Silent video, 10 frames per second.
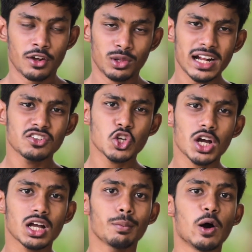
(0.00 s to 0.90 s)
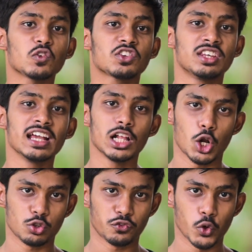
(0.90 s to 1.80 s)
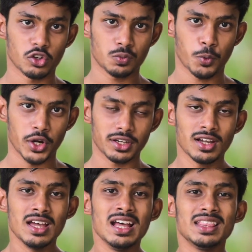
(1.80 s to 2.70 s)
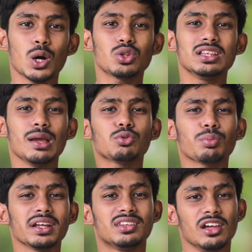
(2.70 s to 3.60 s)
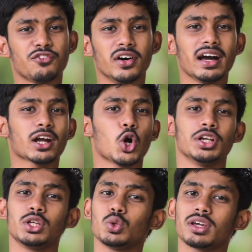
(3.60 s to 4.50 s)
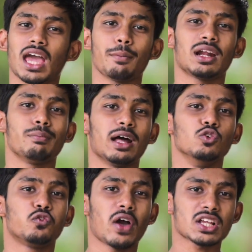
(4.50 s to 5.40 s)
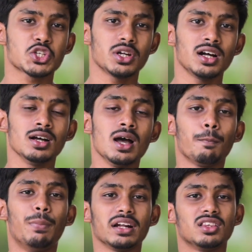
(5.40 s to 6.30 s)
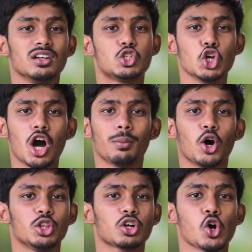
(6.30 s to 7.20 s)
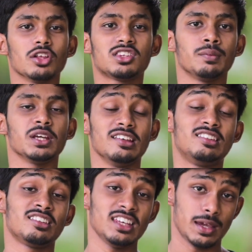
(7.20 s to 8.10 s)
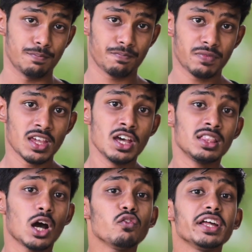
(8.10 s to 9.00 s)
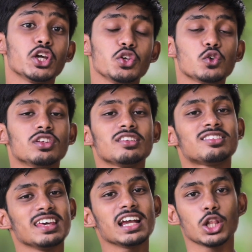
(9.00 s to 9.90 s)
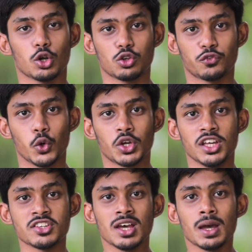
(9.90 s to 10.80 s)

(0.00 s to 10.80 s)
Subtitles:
Let's talk about single autofocus point. Now the names might differ according to the camera manufacturer, but the job or the concept is the same. Now when you're using single autofocus,